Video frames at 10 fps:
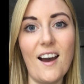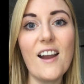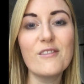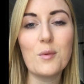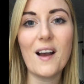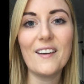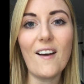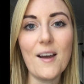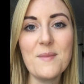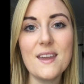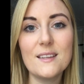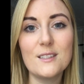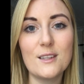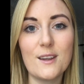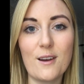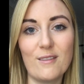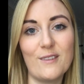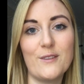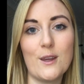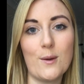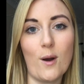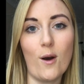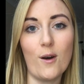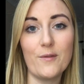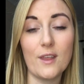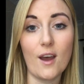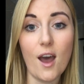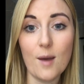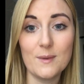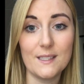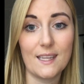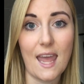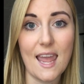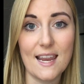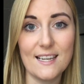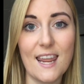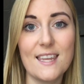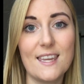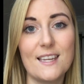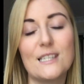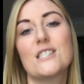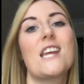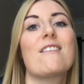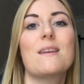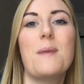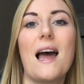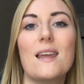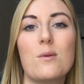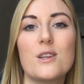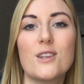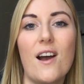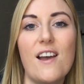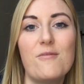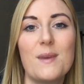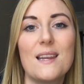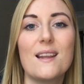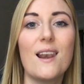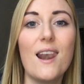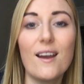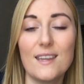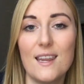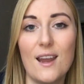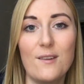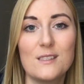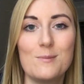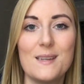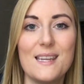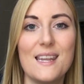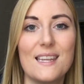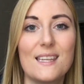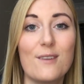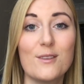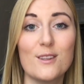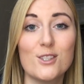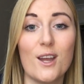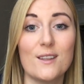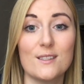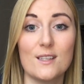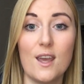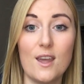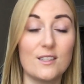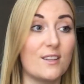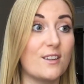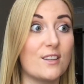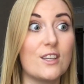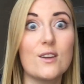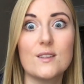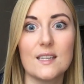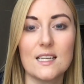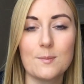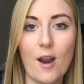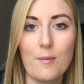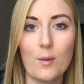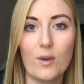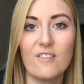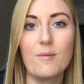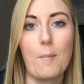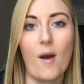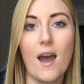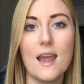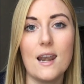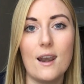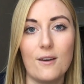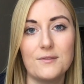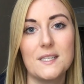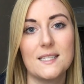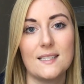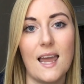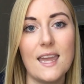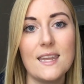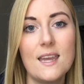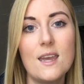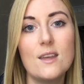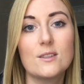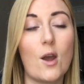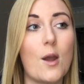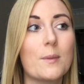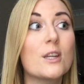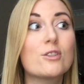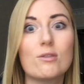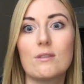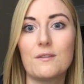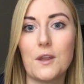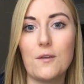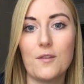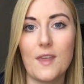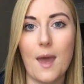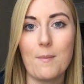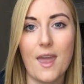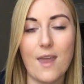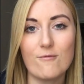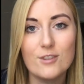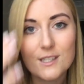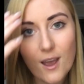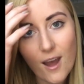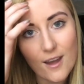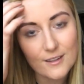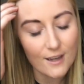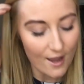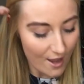Hi everyone, I'm here to do a review of the Urban Decay Naked Cherry Palette, which I've been lucky enough to be given the chance to use and experiment with by Love to Slay. So I'm going to do a review for them in return.